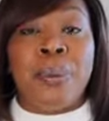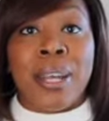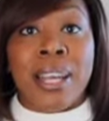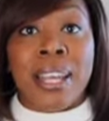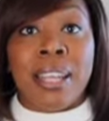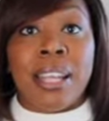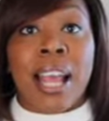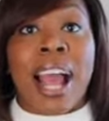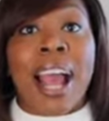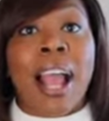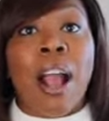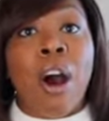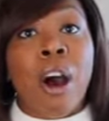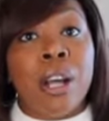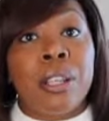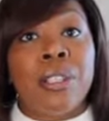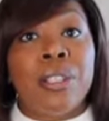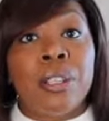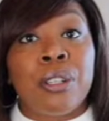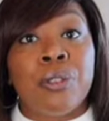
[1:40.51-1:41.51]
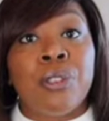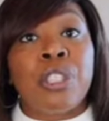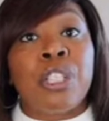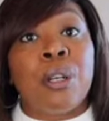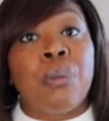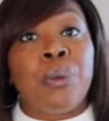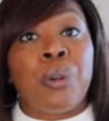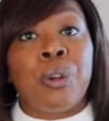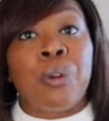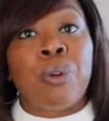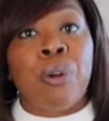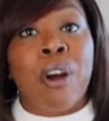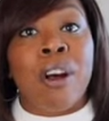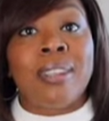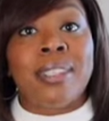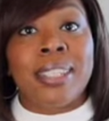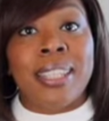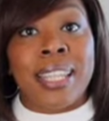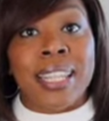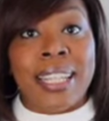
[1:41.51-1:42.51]
but I also stumbled
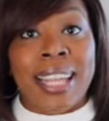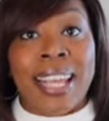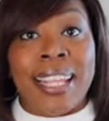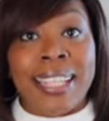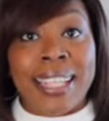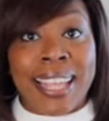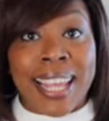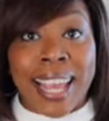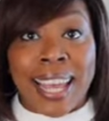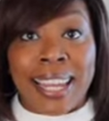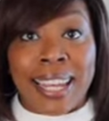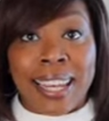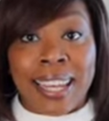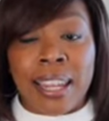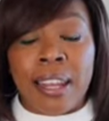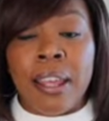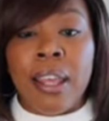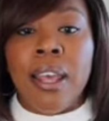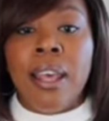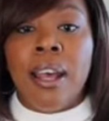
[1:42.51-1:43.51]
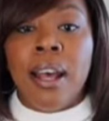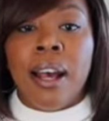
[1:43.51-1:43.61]
across The Daily Edited.